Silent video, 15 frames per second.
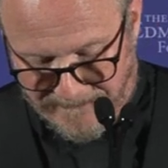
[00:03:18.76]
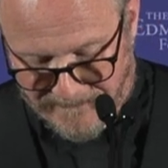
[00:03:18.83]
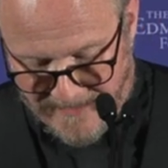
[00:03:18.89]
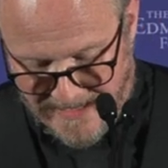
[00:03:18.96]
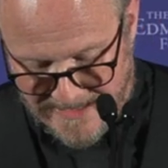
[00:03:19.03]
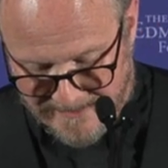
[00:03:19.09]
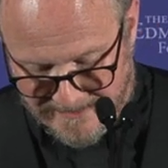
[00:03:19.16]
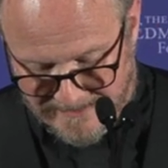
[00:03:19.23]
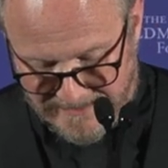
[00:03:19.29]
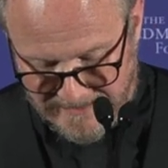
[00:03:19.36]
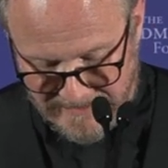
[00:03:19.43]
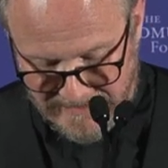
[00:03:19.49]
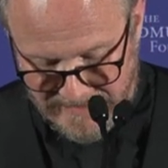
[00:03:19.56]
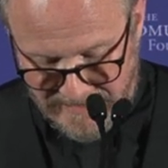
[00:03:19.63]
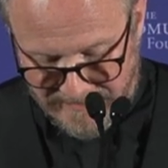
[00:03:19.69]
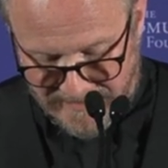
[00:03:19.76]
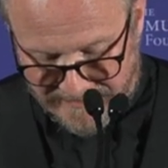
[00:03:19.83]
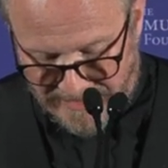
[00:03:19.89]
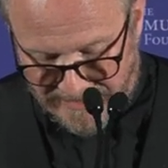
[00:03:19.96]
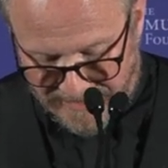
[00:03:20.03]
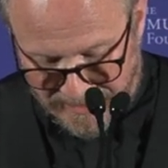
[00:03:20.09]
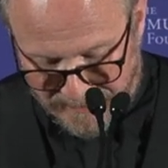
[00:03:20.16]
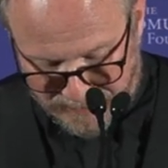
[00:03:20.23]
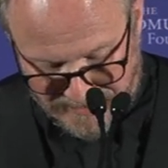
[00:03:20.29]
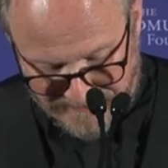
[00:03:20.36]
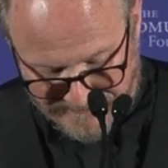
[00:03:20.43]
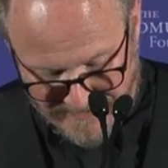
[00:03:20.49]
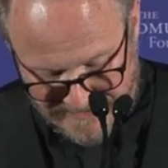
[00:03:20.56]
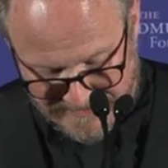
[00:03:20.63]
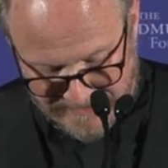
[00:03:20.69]
faith that they're going to
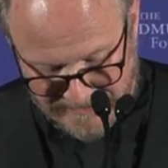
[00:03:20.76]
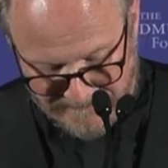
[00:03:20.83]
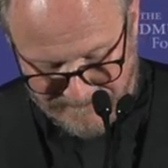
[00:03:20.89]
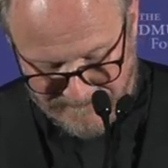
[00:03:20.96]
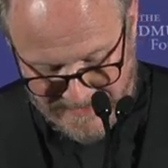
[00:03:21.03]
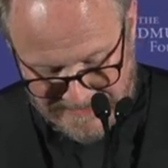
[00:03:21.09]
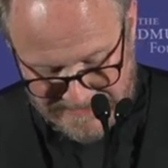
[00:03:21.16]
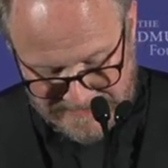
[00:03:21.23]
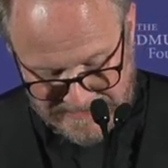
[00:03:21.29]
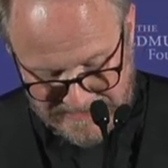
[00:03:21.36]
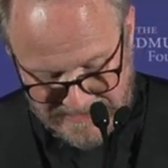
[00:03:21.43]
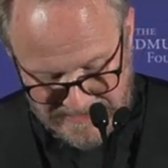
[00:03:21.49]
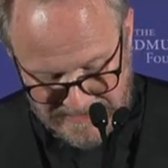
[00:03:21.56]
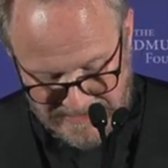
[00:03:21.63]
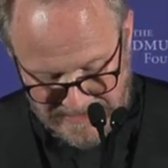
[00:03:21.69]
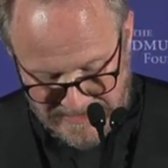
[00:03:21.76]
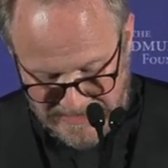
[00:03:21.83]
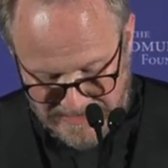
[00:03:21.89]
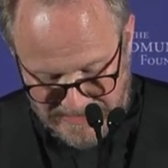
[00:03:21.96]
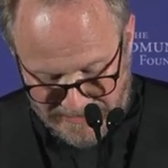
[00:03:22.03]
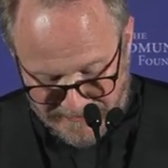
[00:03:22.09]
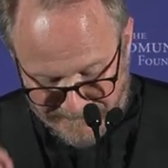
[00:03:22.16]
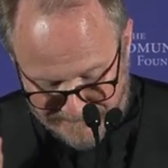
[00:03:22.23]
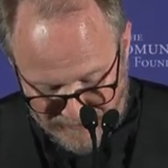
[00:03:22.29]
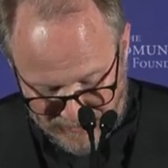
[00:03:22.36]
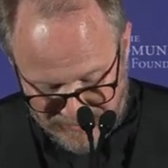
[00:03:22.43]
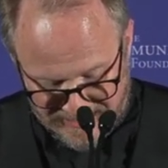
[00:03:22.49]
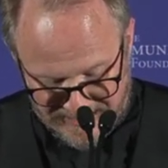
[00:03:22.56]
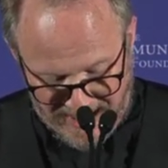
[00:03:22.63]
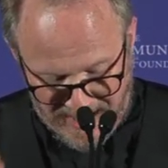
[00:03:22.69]
profess at the font, at the
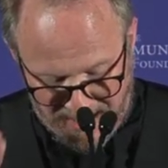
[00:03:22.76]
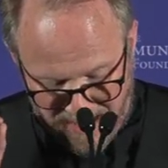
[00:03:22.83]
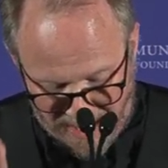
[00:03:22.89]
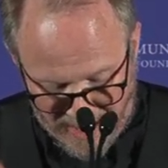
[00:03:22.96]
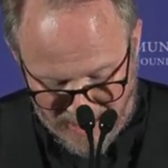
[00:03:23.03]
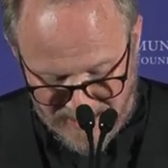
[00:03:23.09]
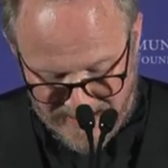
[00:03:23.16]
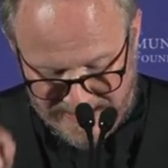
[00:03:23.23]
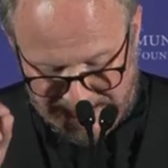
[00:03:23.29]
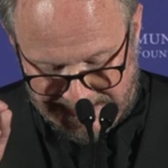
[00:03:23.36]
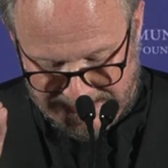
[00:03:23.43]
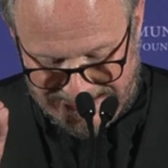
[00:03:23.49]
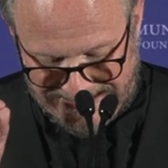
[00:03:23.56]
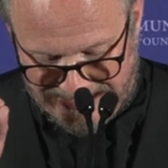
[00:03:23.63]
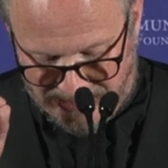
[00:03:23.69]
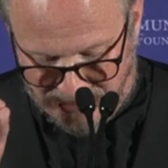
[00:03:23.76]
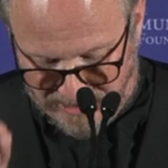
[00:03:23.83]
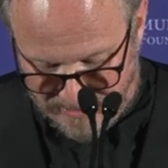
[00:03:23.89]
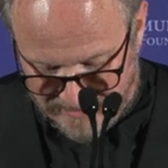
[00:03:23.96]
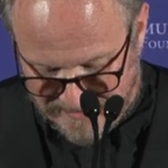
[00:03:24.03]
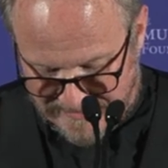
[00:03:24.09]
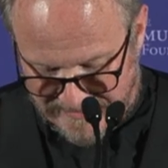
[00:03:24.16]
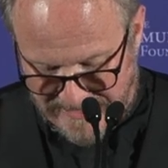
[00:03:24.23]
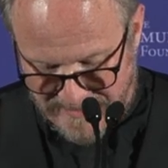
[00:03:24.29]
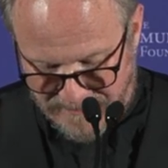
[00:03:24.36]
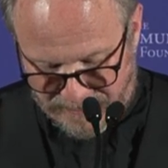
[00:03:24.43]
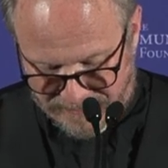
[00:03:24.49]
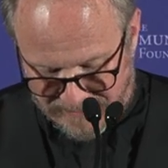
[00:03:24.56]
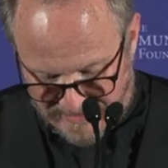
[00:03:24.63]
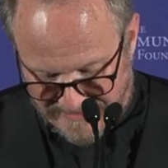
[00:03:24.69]
font, and know that there's a costly
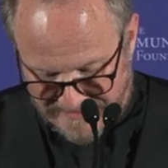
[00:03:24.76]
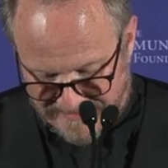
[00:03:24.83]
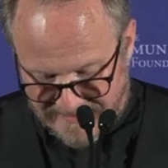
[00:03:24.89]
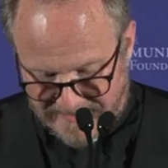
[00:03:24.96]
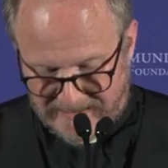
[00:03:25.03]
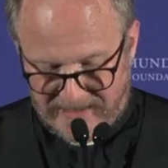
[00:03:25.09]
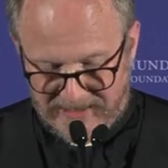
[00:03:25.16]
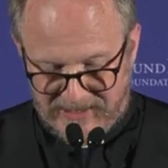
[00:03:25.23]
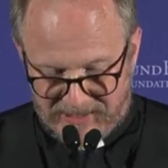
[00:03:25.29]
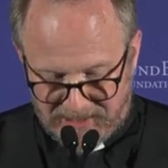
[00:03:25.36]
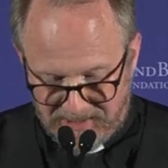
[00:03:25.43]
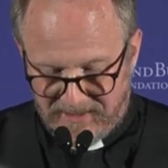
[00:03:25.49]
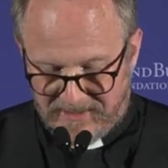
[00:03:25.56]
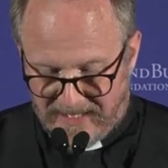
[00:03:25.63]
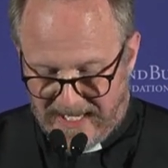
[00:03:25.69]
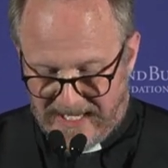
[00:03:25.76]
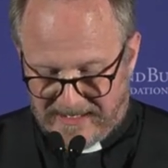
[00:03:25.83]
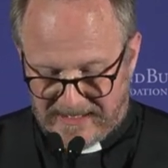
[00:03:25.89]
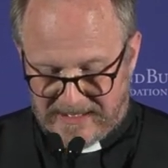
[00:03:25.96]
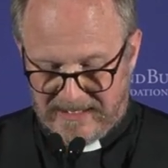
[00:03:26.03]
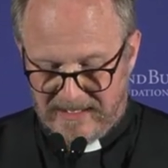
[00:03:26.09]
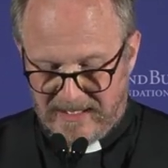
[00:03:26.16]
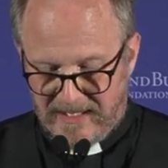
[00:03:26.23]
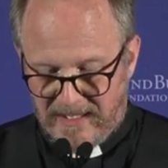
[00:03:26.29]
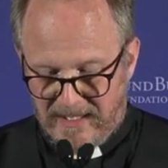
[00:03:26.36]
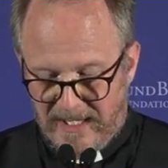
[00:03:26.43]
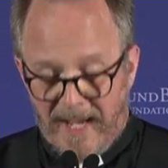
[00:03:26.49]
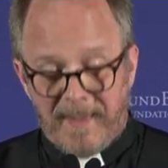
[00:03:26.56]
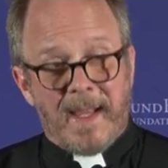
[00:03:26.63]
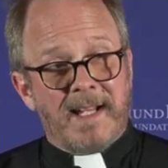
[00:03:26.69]
price to that.
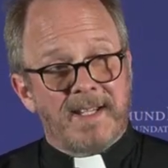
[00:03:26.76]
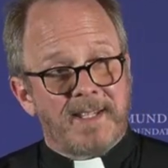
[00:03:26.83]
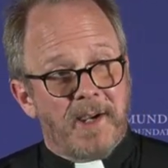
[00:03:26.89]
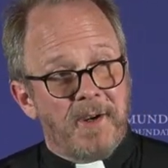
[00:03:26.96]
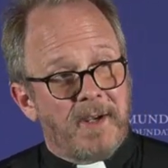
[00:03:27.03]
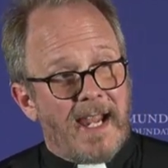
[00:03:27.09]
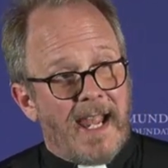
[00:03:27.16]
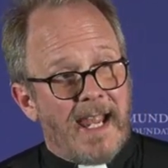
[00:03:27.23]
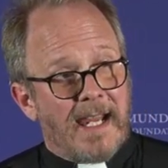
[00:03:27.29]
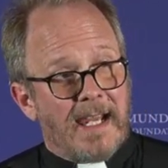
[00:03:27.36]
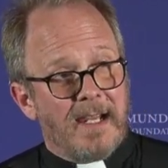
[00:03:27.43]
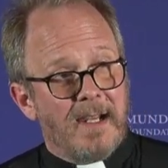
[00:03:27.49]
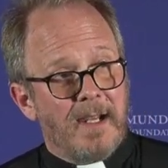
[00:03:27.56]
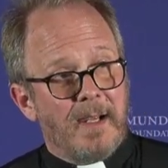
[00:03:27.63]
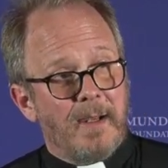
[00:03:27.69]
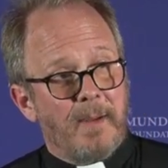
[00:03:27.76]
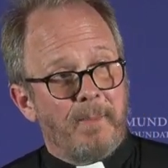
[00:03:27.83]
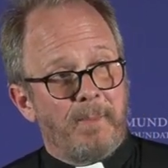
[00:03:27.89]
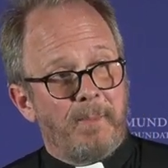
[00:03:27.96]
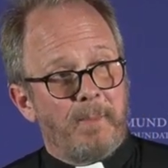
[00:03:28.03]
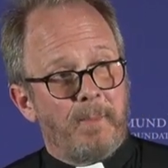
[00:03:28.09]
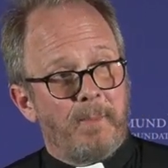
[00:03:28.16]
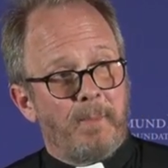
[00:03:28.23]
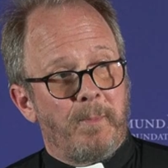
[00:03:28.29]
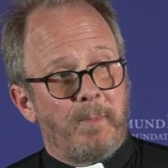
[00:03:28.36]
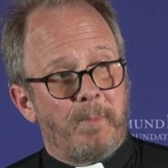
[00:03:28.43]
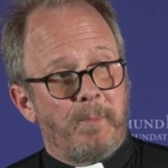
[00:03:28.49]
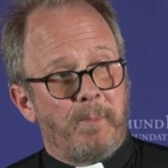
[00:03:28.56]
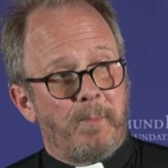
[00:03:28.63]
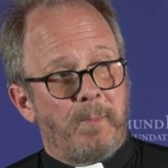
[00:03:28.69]
And that's okay,
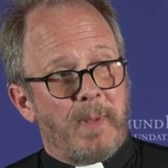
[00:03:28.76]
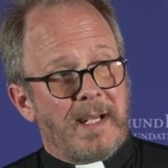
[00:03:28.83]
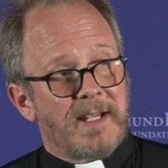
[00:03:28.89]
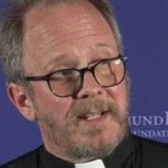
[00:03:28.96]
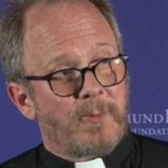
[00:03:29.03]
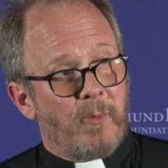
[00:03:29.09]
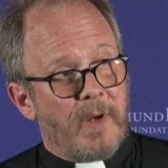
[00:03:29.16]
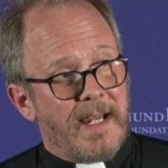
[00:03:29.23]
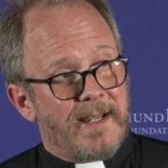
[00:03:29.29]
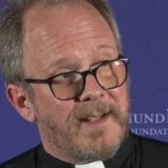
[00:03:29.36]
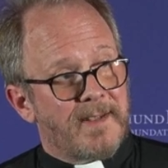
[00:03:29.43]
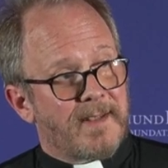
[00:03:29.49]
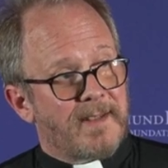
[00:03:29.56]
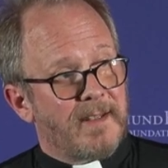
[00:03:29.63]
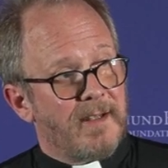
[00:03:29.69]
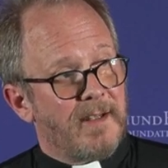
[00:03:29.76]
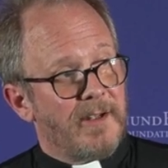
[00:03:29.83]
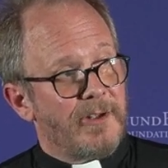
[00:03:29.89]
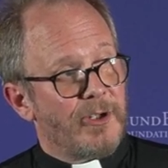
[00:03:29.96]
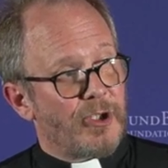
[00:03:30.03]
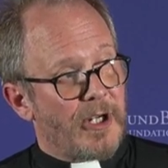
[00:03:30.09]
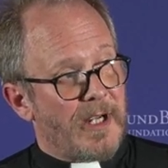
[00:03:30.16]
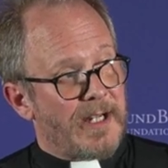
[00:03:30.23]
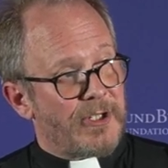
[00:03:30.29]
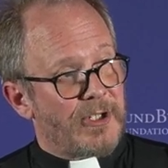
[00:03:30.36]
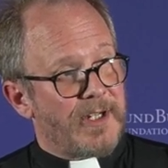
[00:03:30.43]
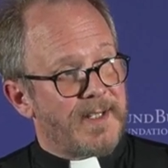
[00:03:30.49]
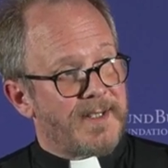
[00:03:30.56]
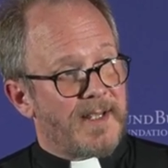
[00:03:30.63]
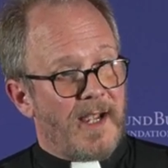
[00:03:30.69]
because we as
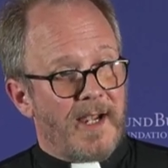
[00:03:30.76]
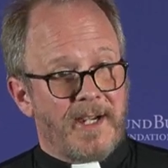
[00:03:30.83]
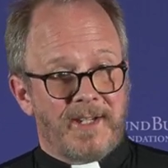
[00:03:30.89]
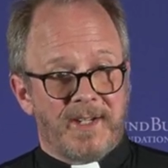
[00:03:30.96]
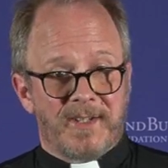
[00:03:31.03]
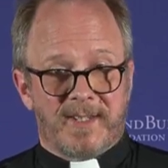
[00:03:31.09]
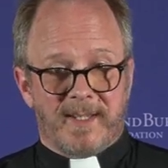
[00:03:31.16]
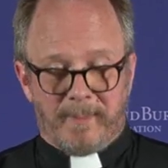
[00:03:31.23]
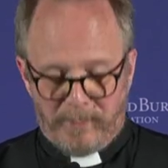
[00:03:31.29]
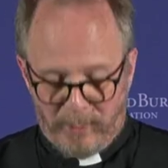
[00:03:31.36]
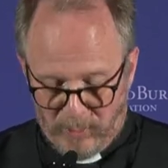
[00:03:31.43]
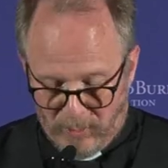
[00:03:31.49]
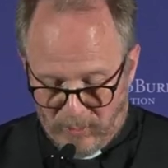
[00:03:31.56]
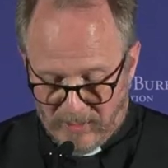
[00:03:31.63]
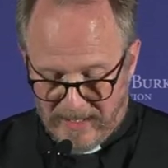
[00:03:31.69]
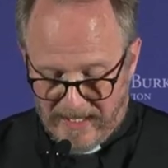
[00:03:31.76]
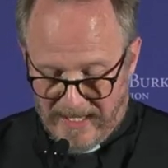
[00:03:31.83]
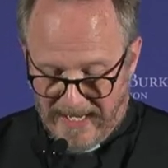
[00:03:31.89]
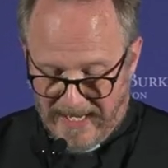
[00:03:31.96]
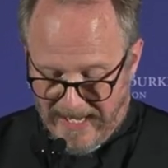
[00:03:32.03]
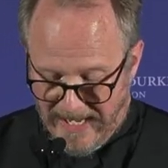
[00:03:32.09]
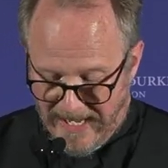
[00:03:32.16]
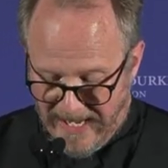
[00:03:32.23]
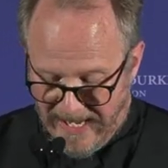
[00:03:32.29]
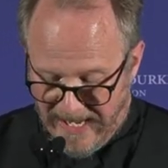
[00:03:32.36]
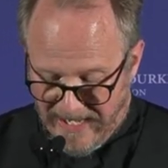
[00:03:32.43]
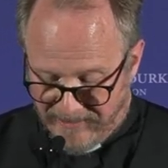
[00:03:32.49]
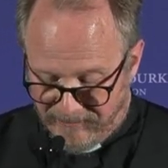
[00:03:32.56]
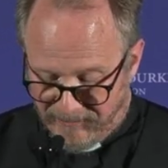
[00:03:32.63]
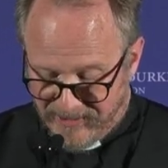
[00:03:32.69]
churches are going to support
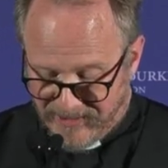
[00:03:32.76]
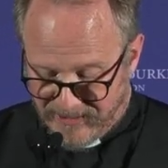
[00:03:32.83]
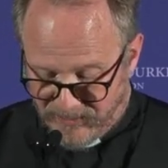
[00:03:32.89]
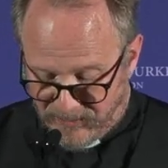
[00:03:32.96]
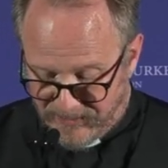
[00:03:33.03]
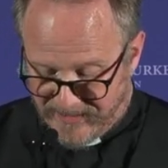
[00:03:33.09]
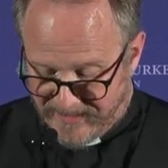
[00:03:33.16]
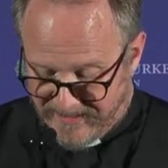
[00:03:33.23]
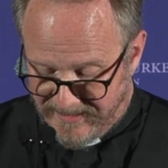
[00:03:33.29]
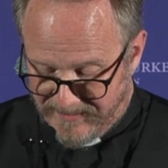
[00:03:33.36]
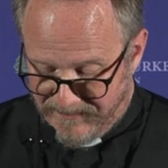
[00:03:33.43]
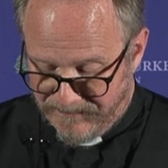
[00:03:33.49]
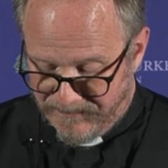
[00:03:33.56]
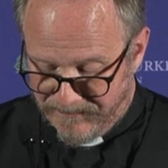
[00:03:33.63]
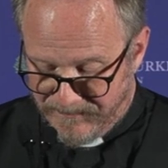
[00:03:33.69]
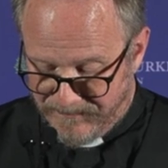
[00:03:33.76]
and resource them.